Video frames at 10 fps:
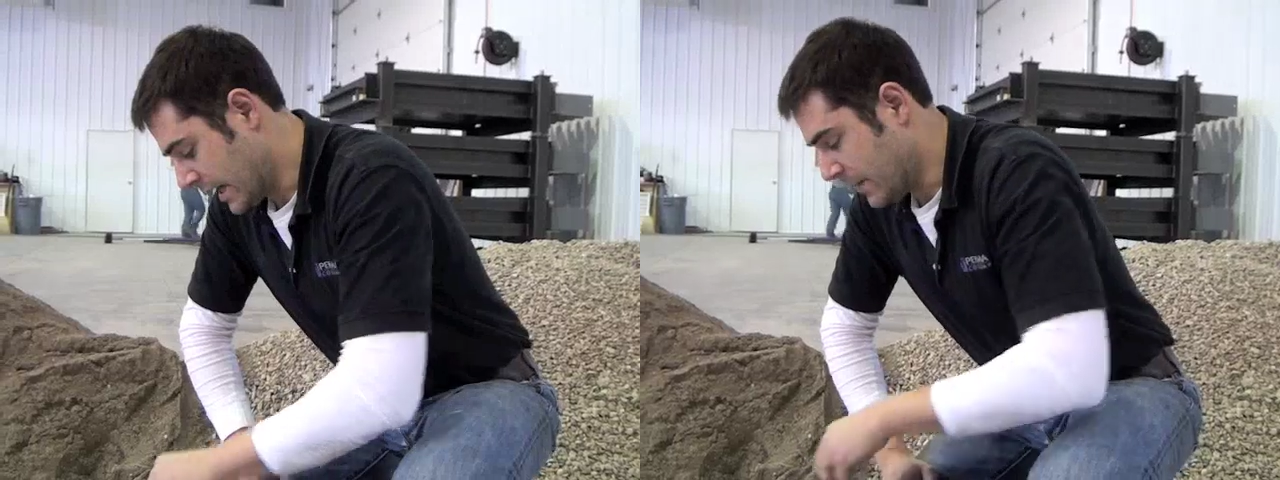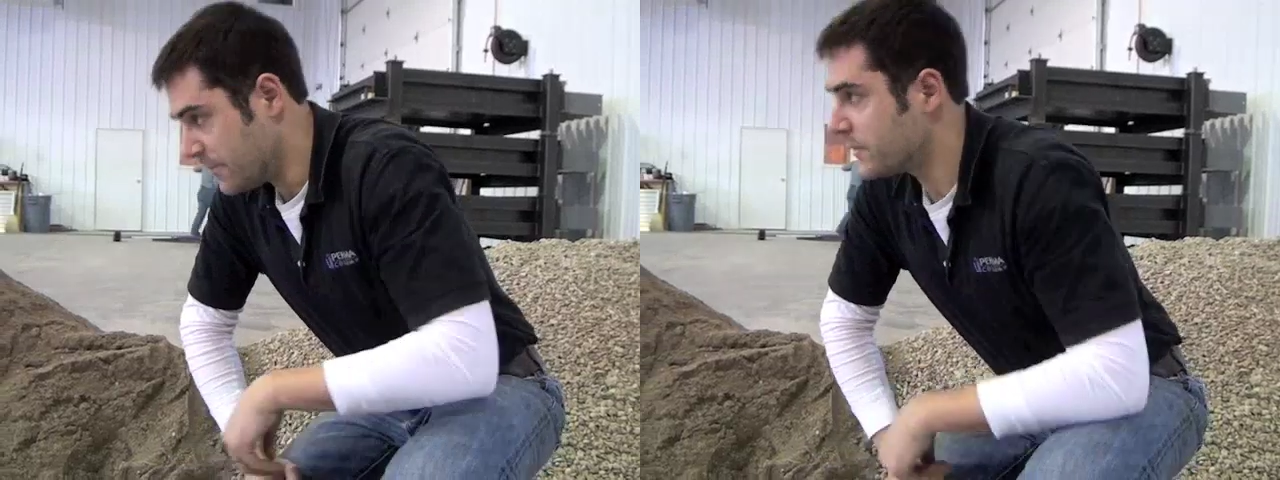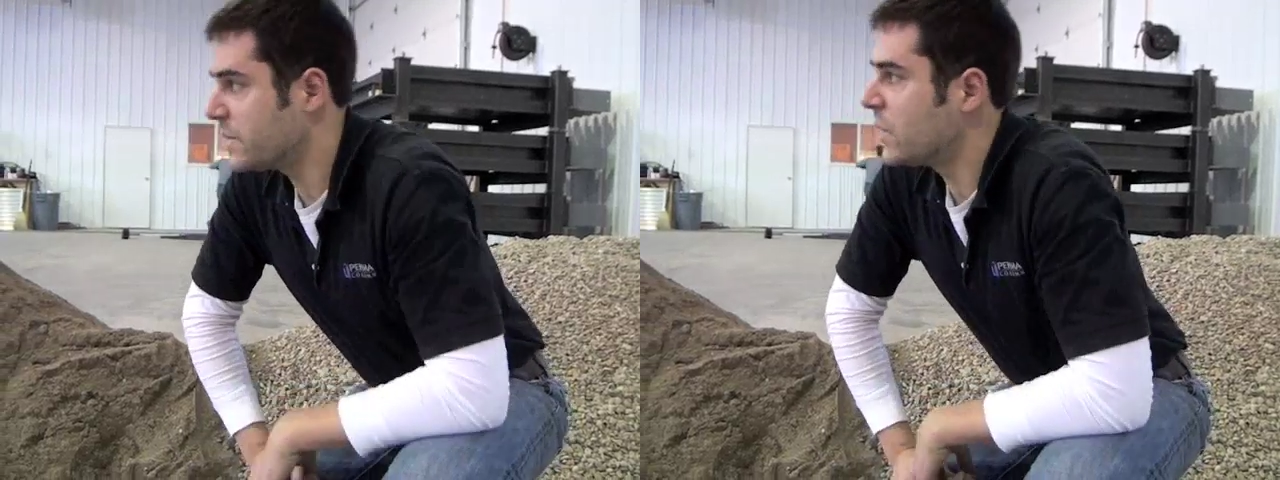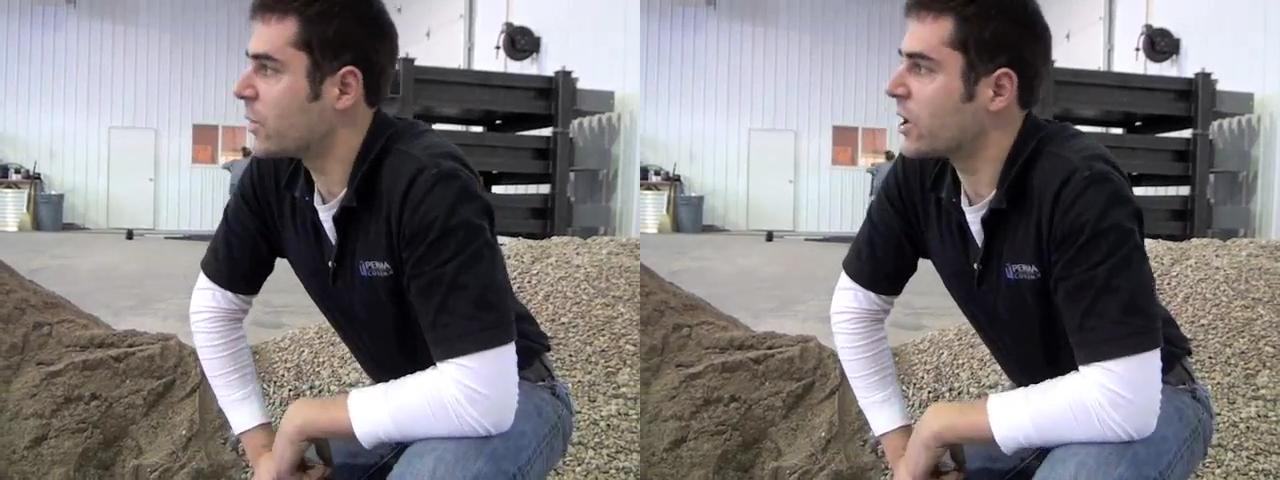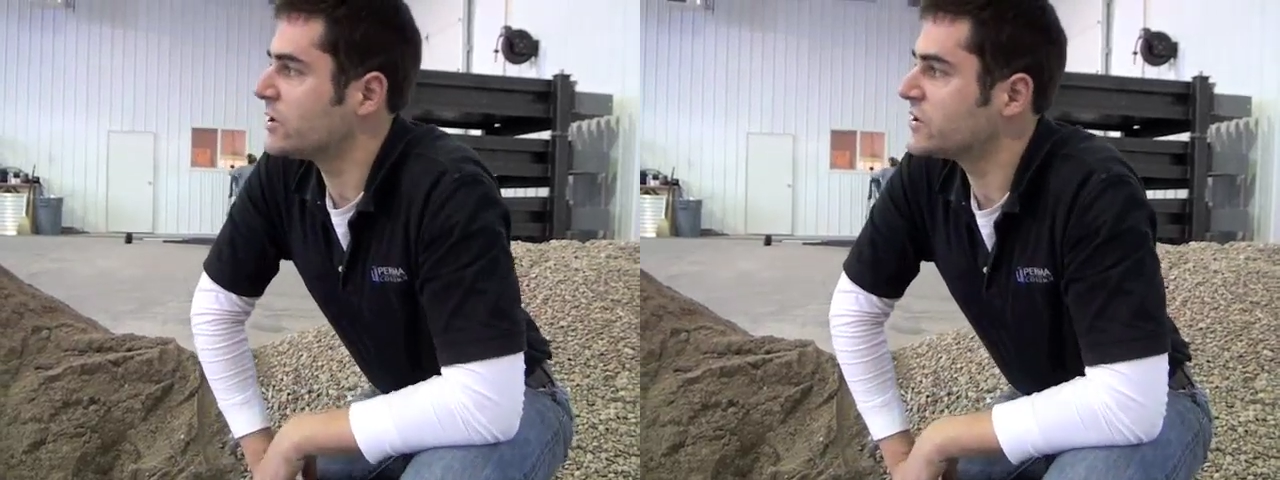Um,
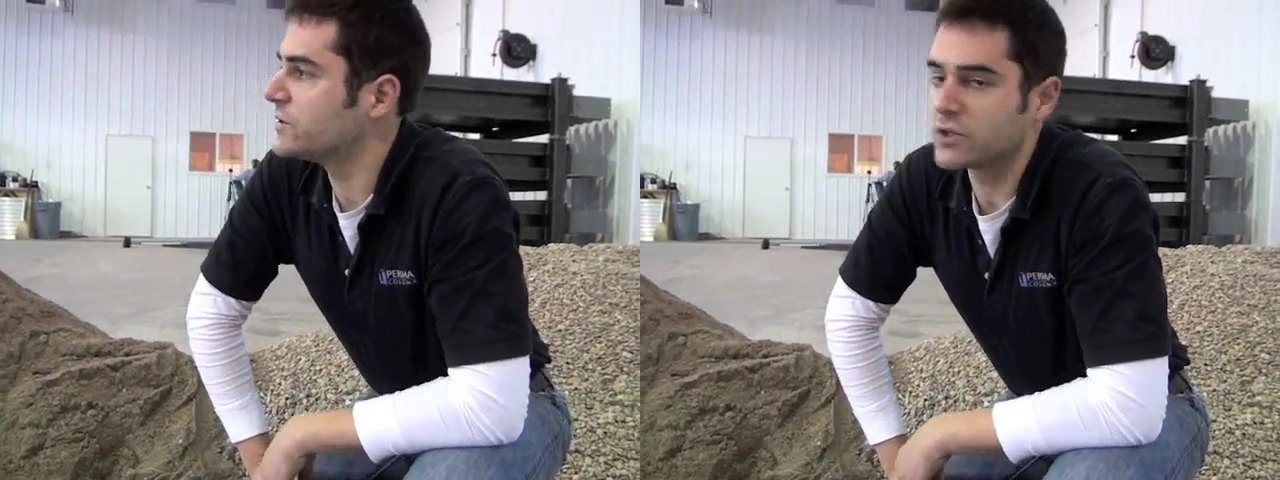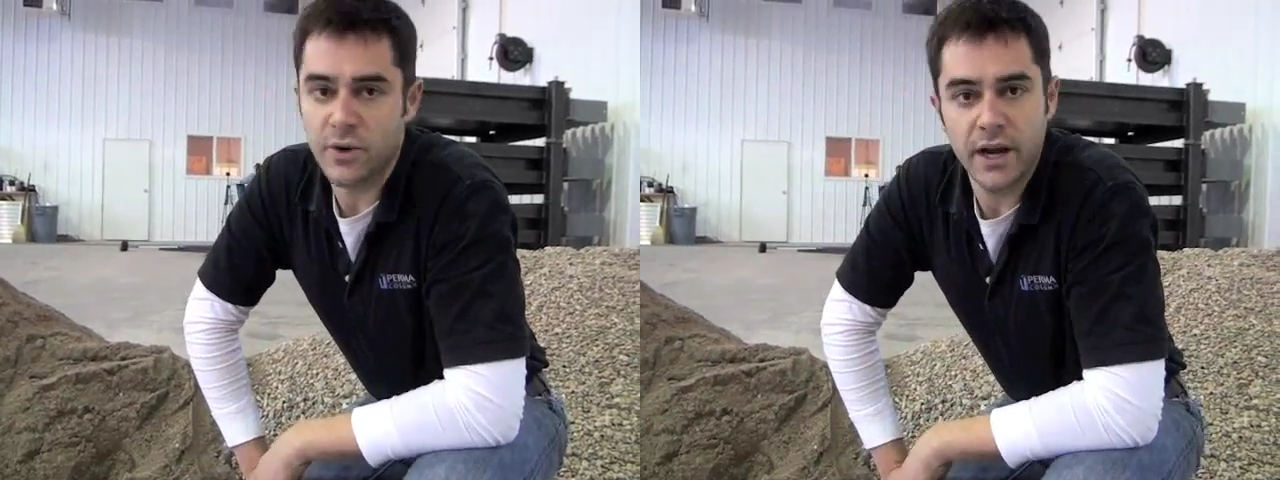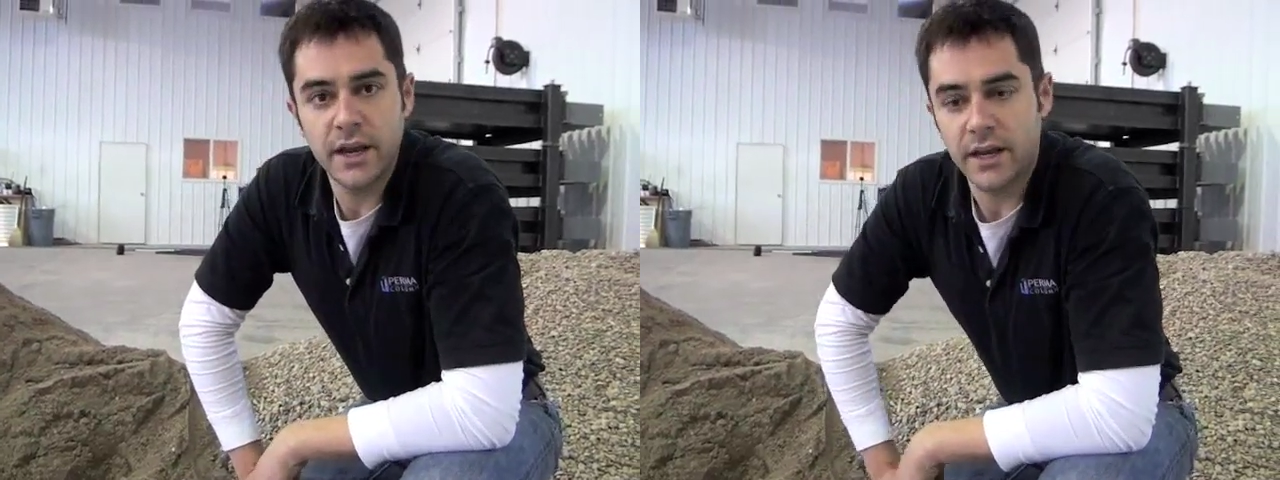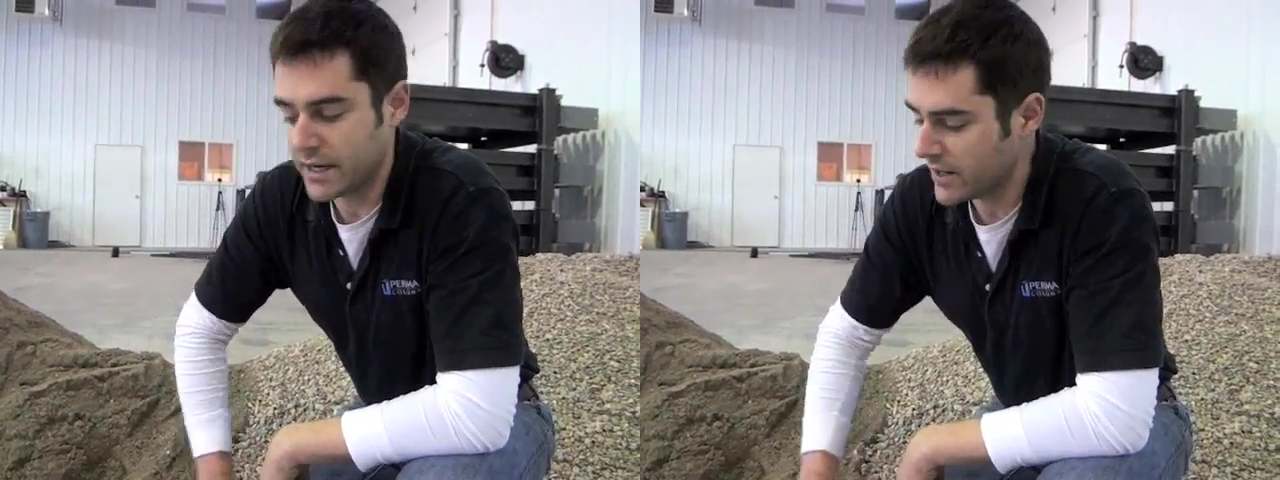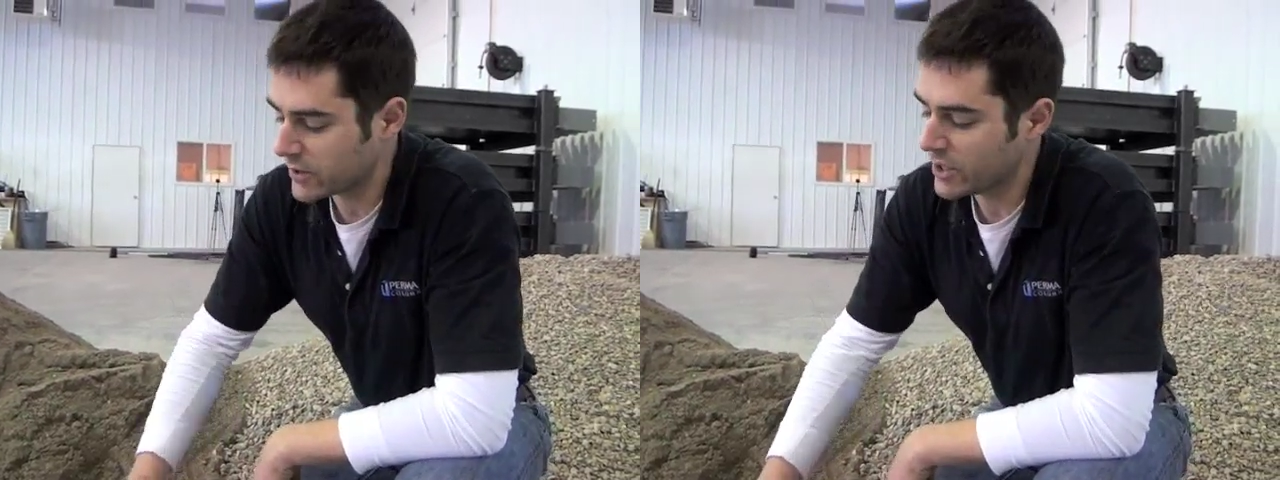we're also entraining
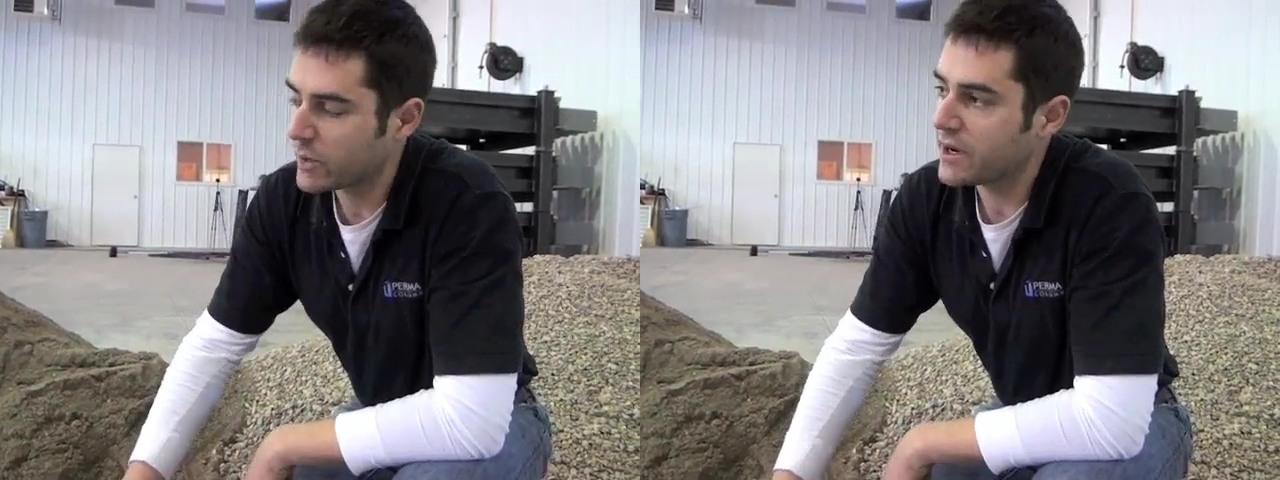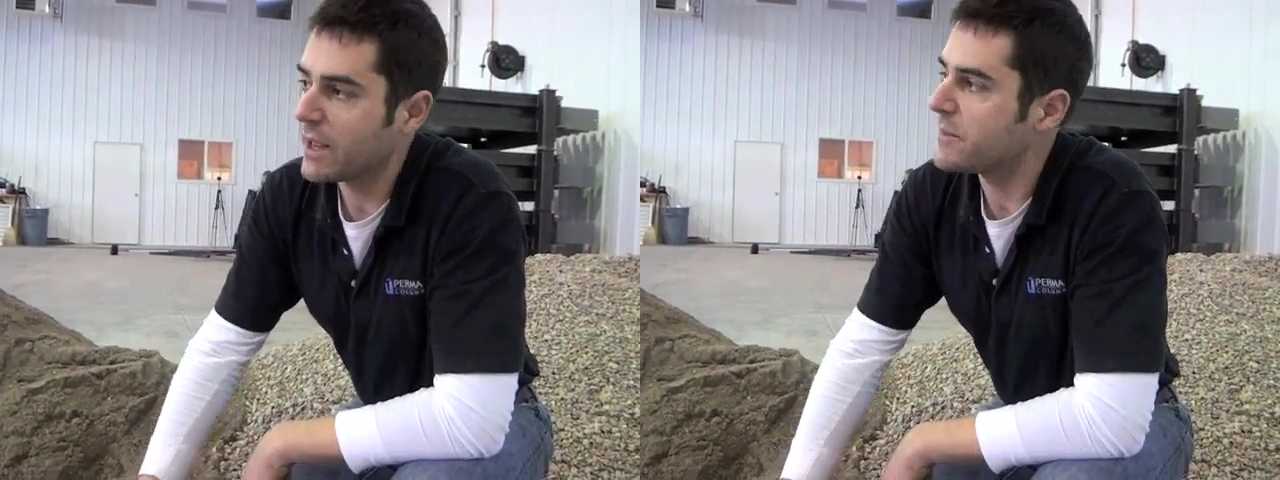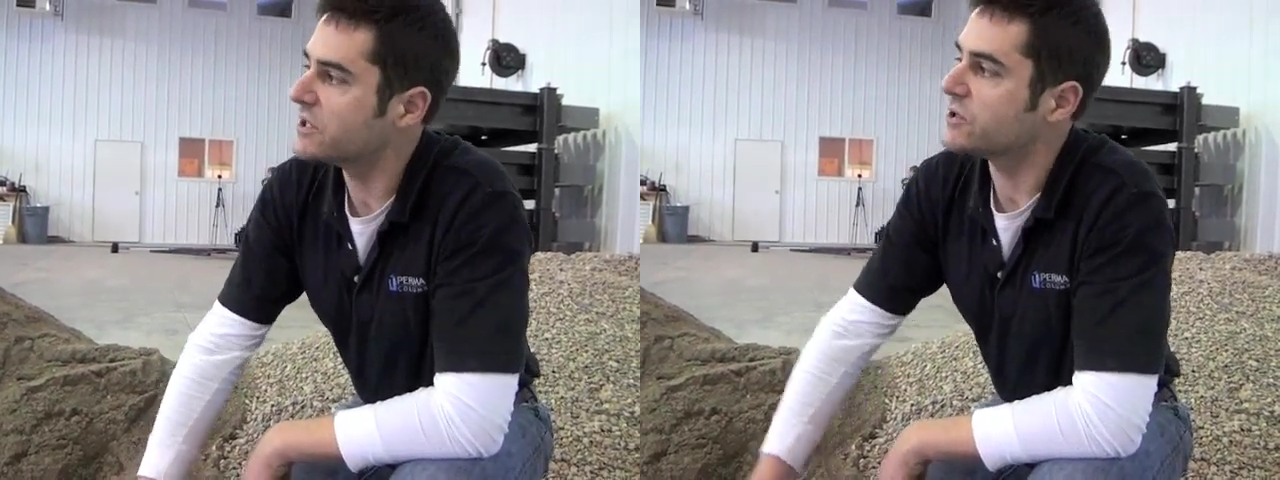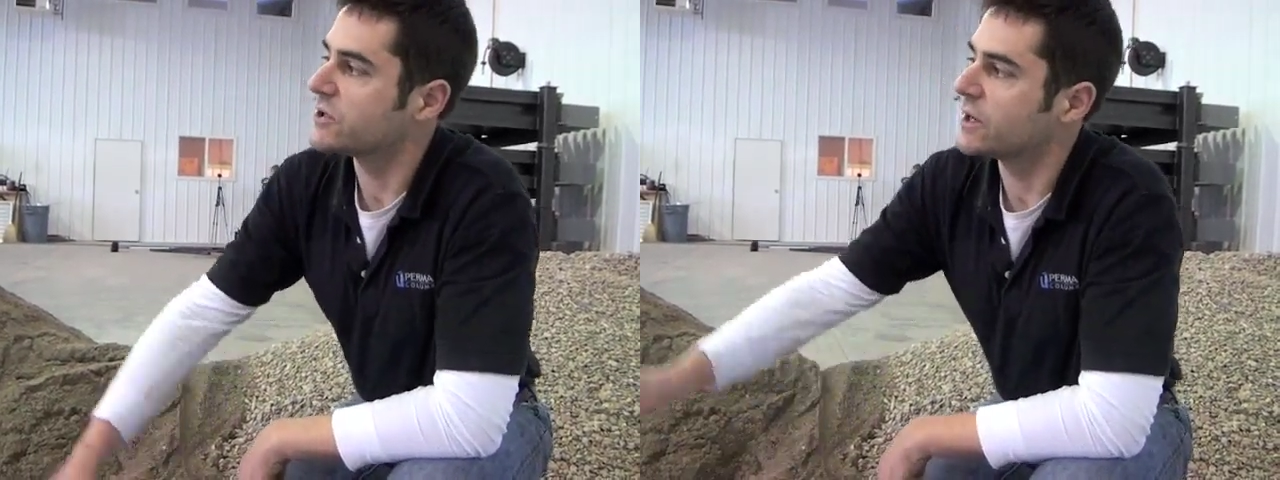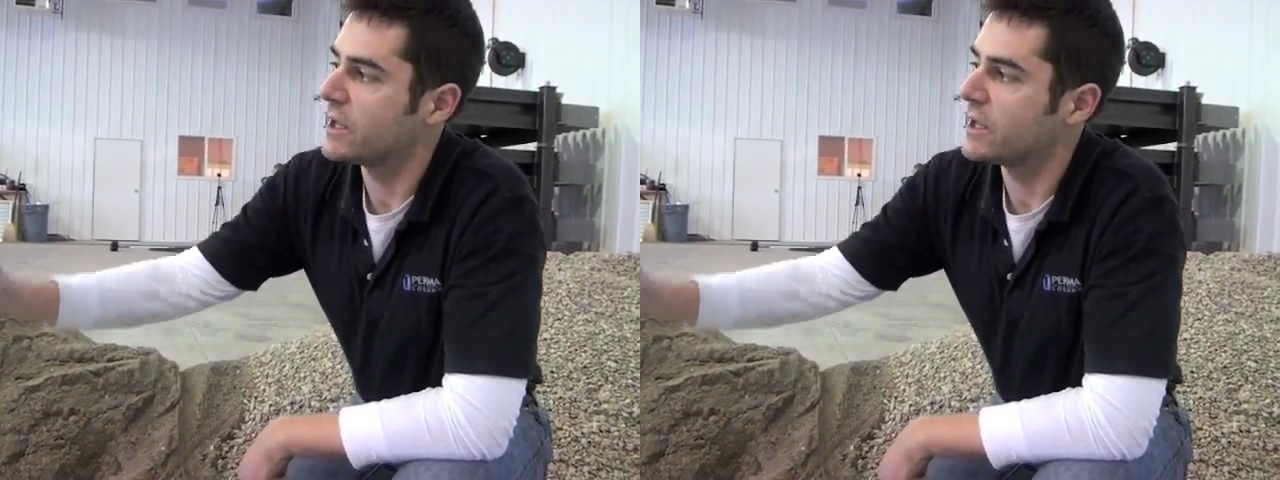another liquid admixture.